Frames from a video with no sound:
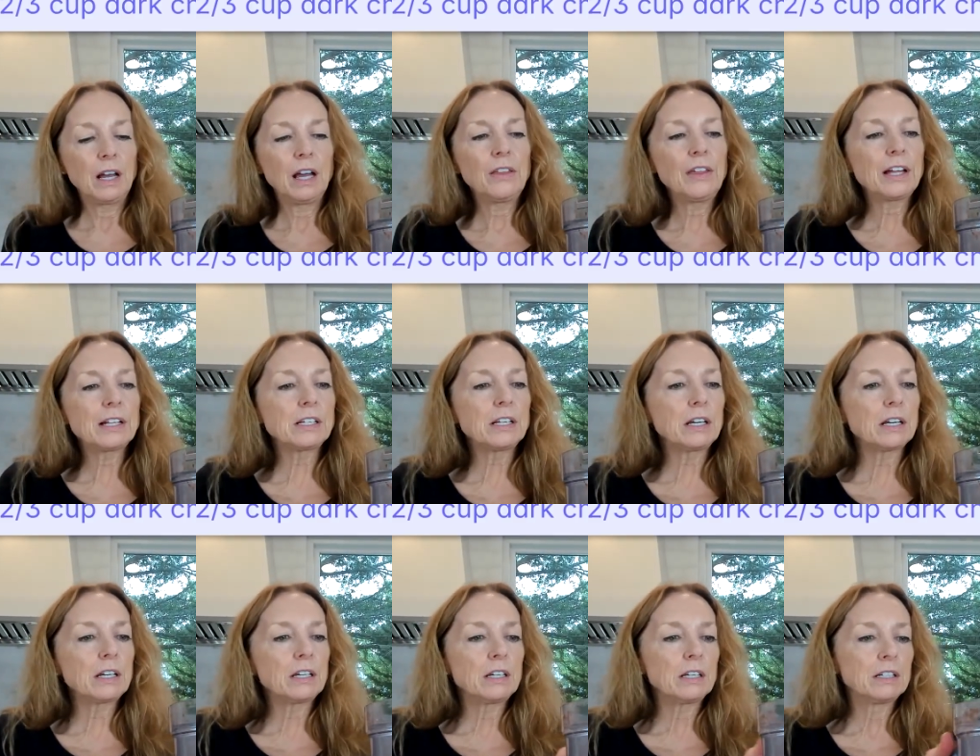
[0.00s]
And
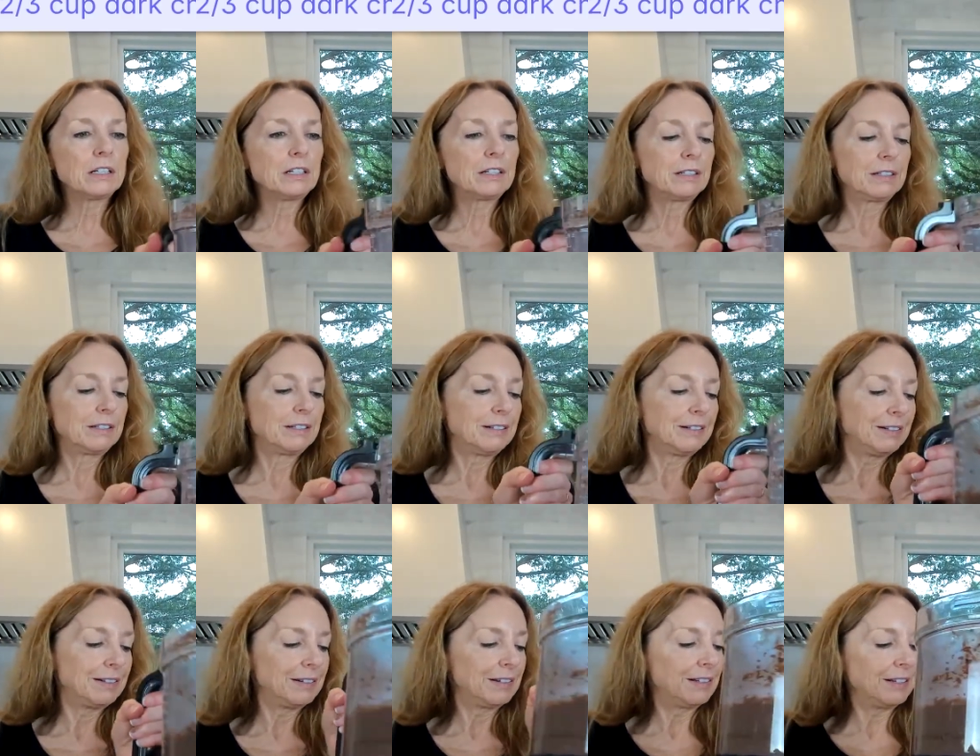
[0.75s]
that's it.
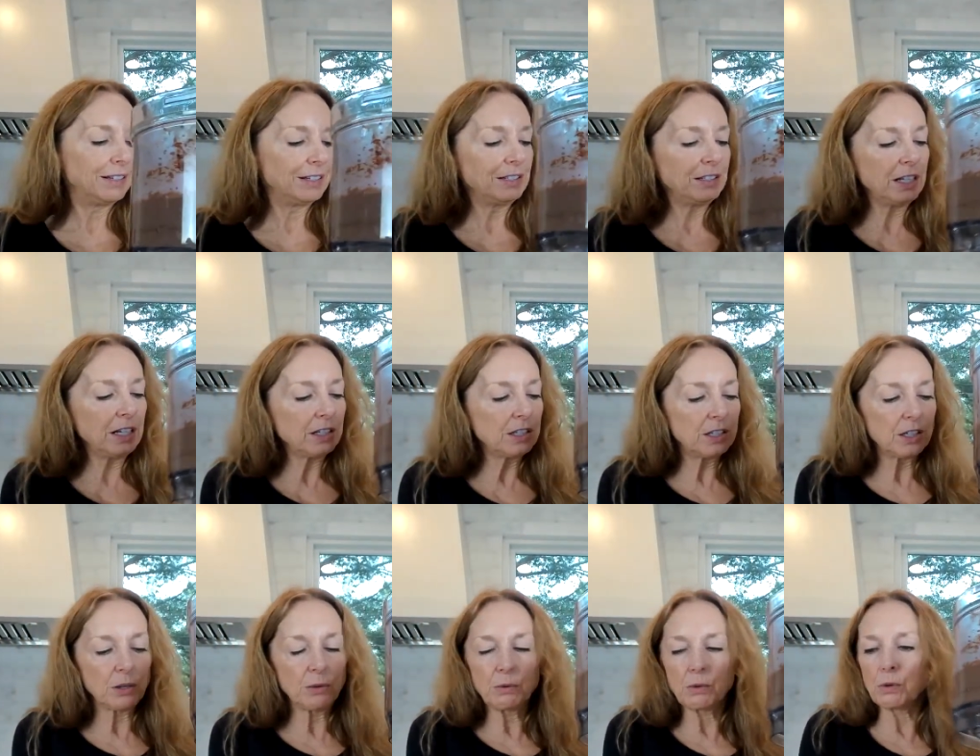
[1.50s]
Isn't that
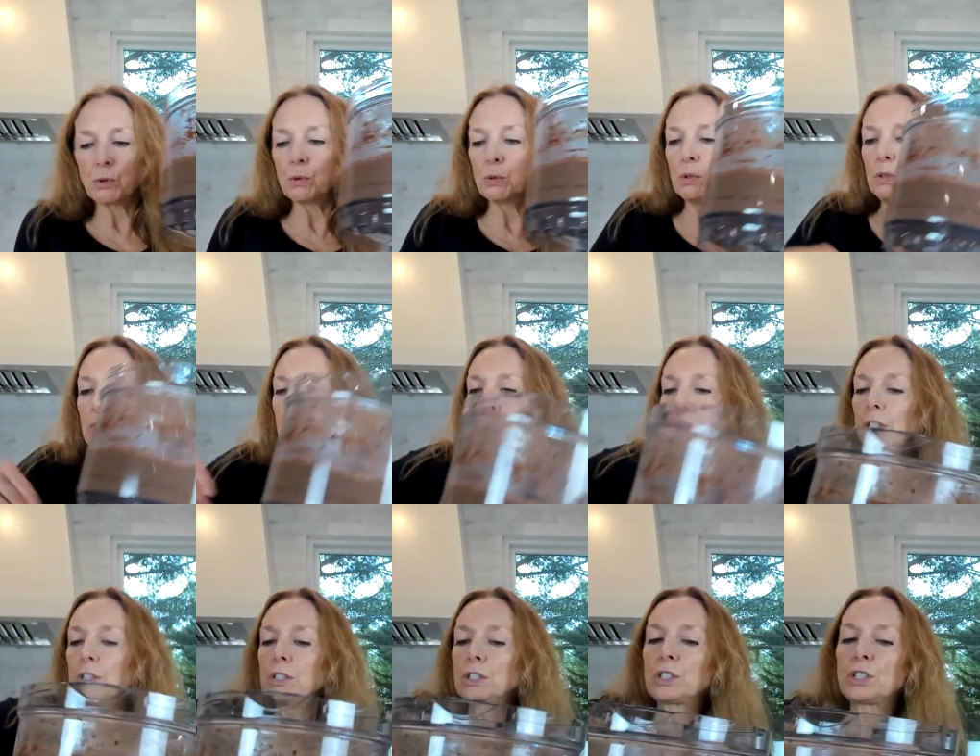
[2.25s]
so cool?
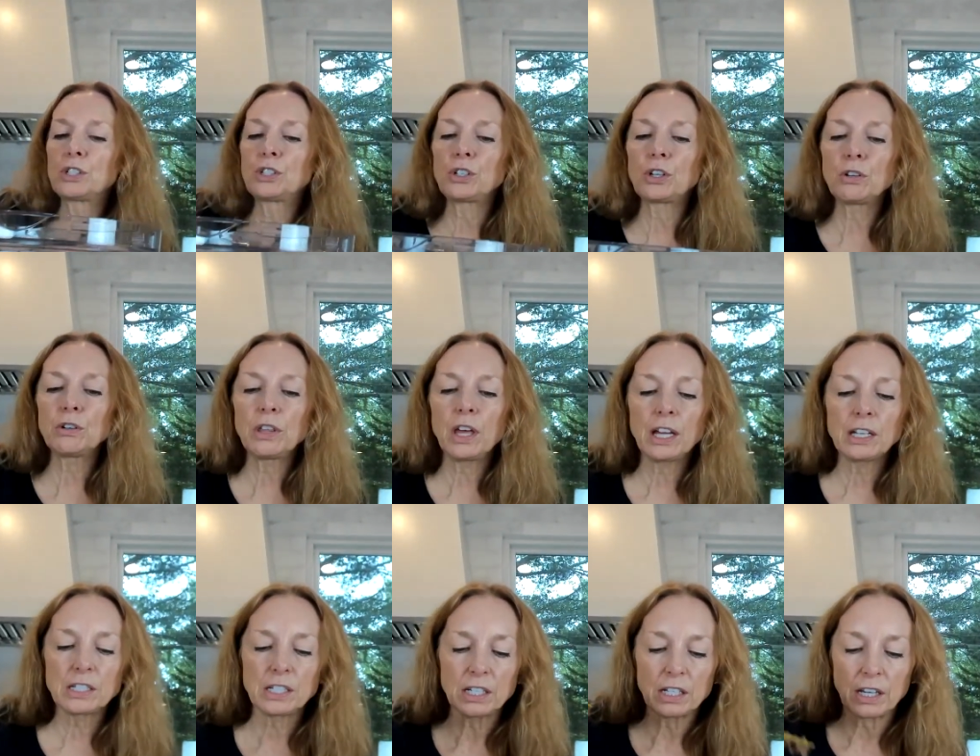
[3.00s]
You stir
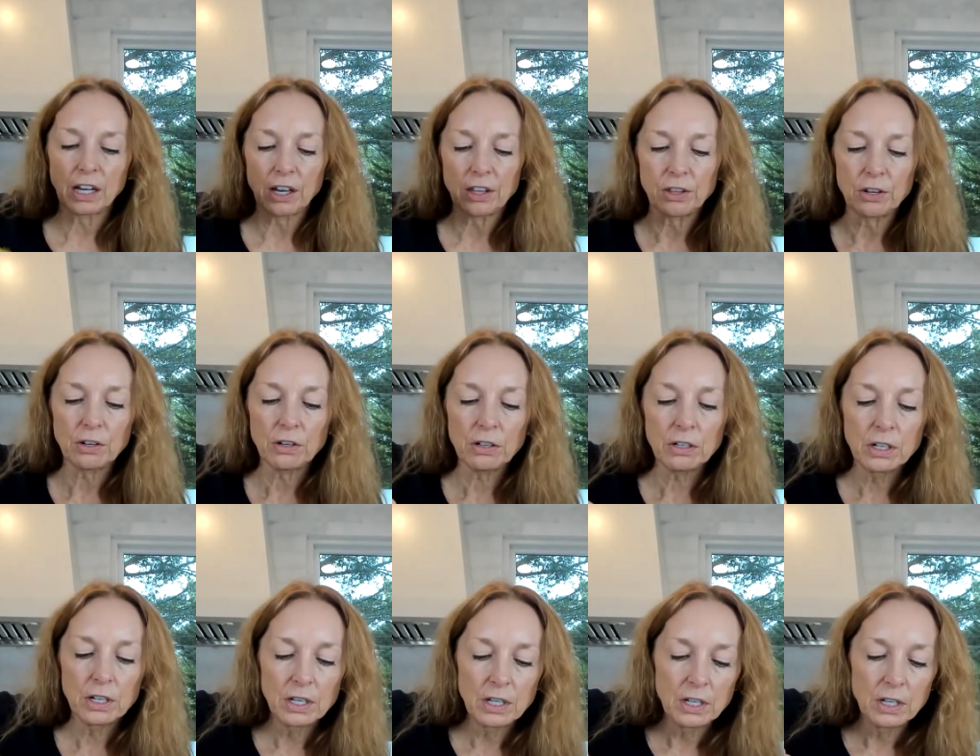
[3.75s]
that
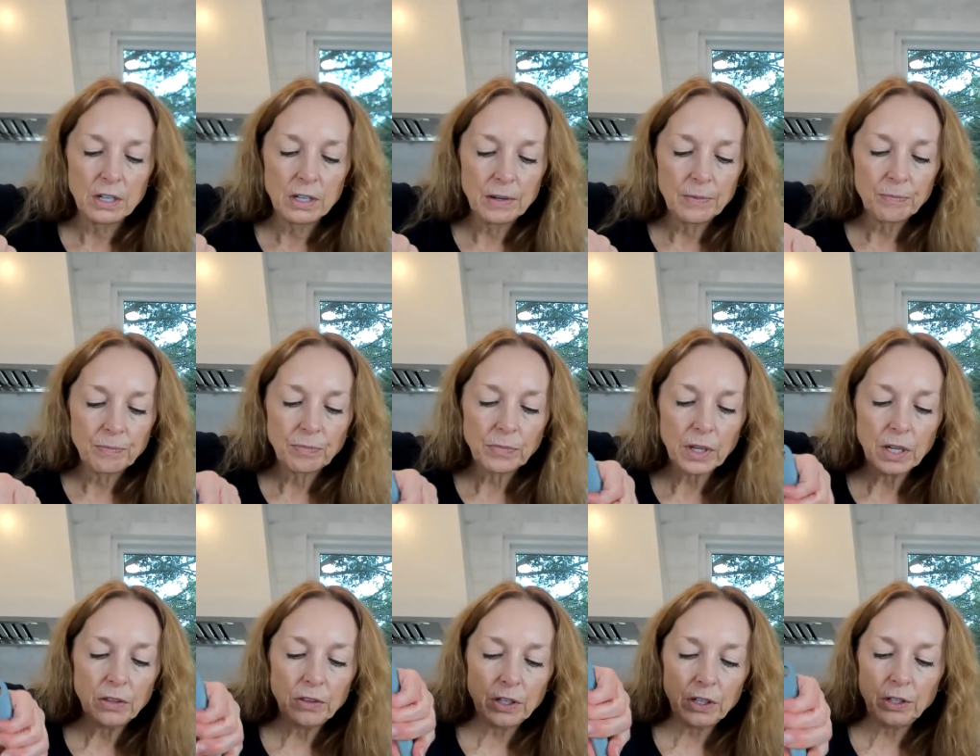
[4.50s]
together
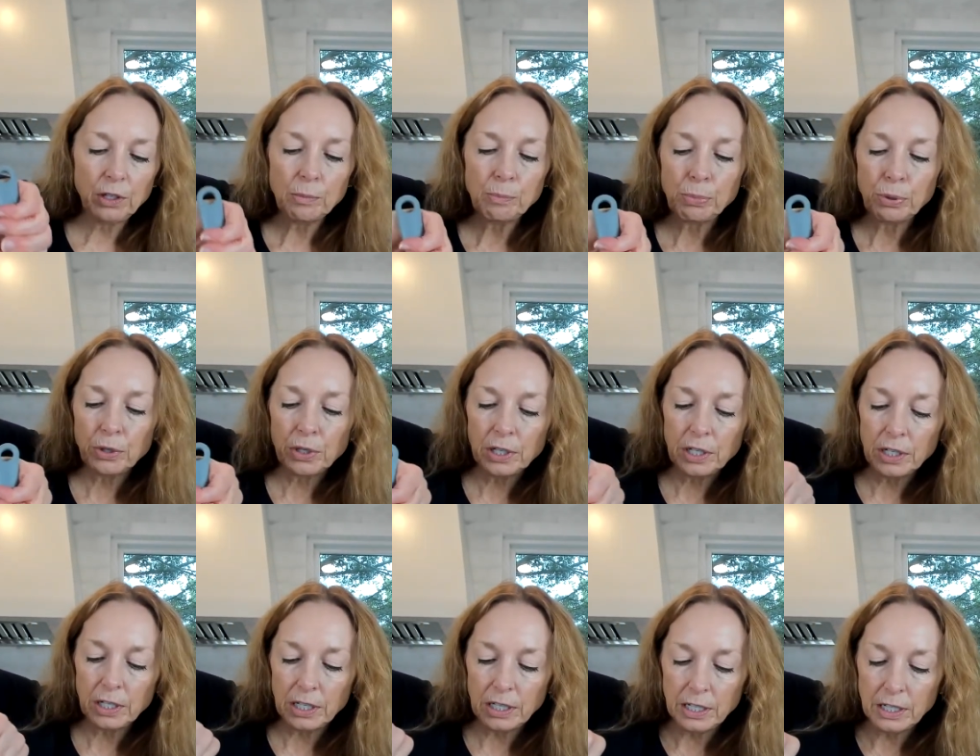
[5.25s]
and then you put
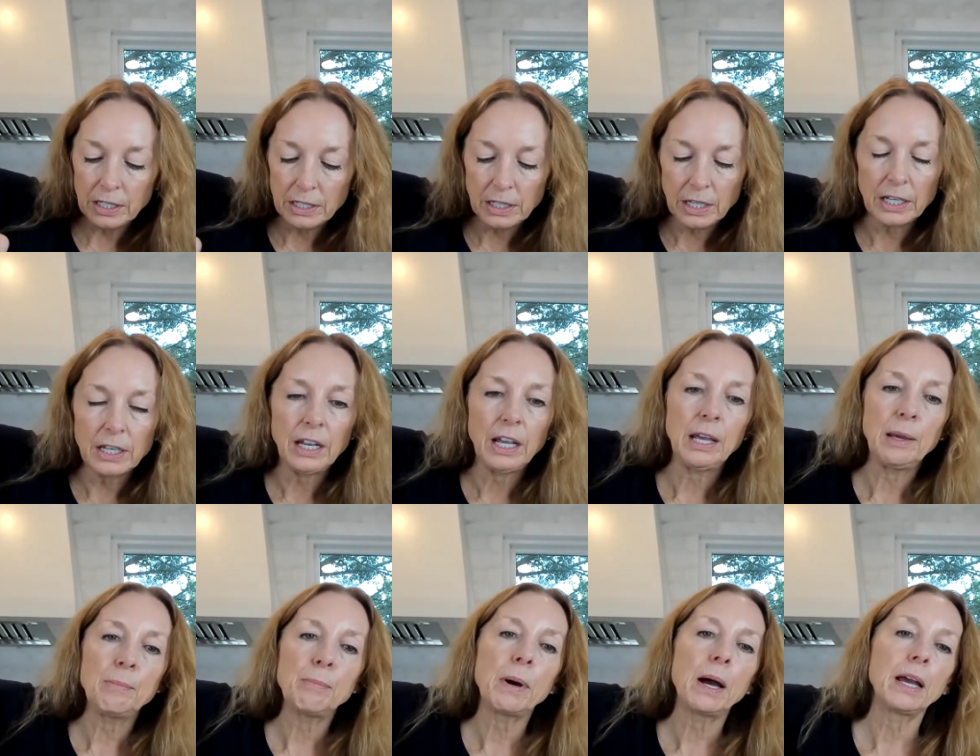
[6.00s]
it in an
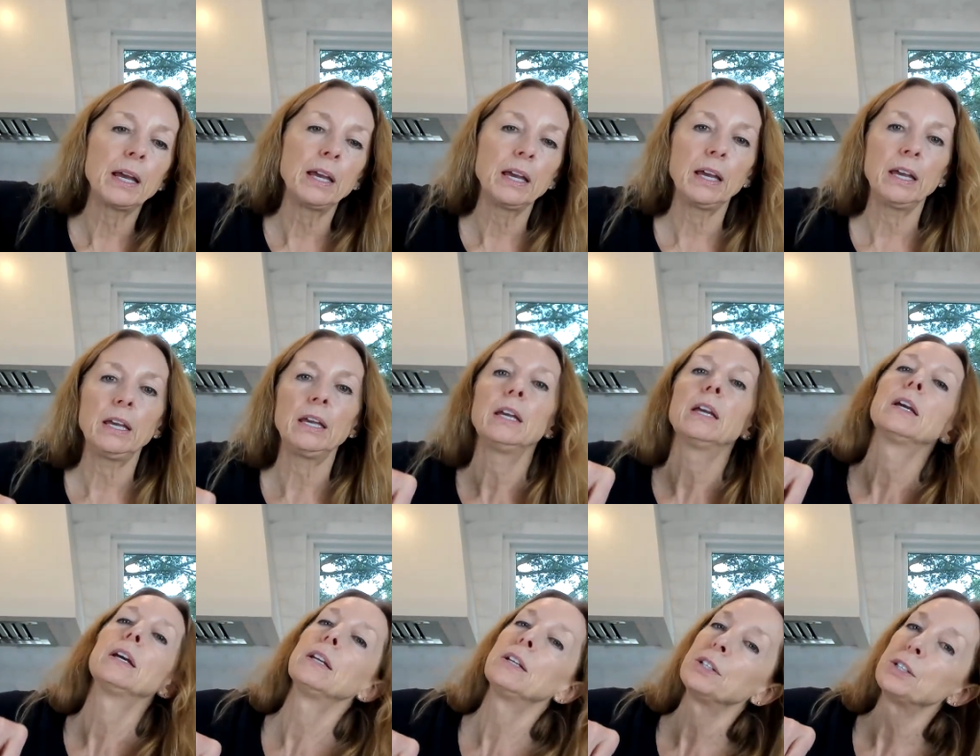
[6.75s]

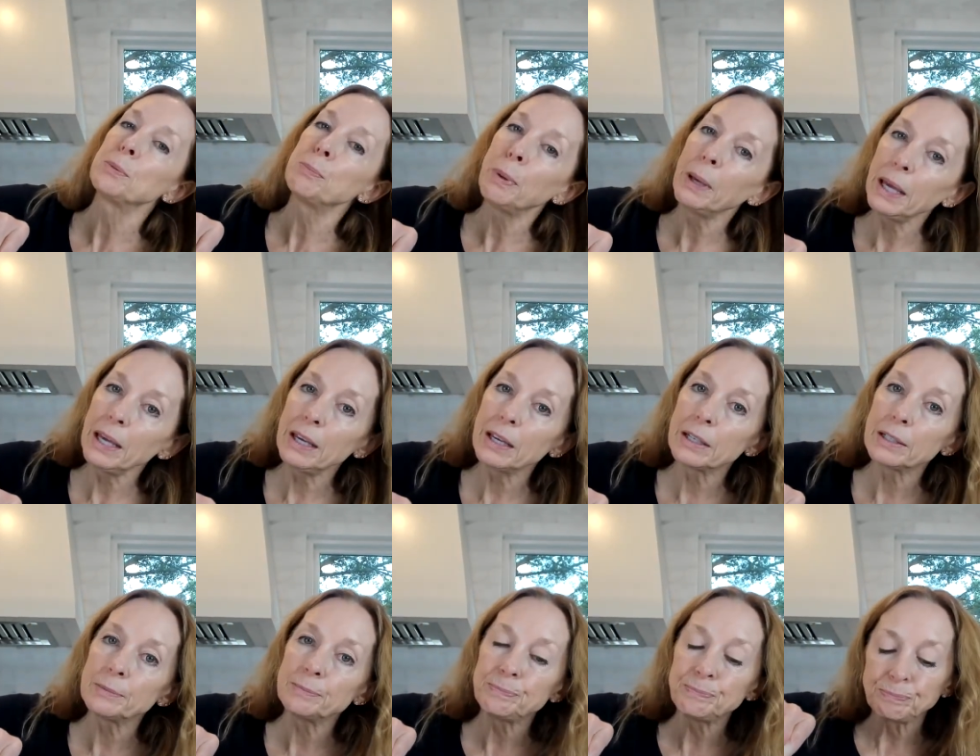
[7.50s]
8x8-inch
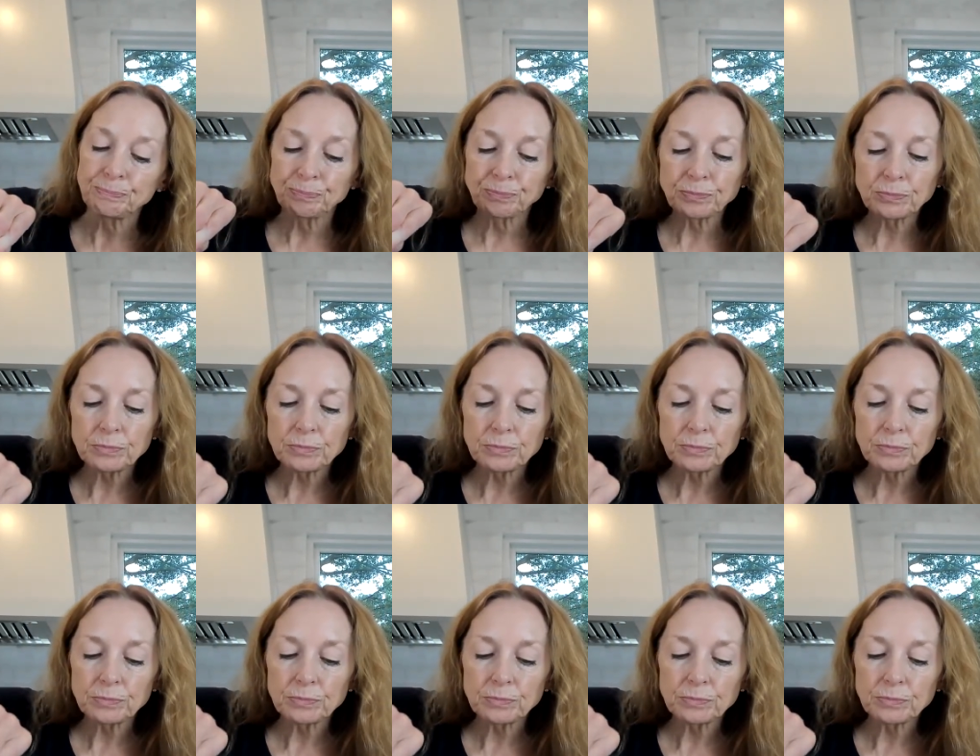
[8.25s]
pan.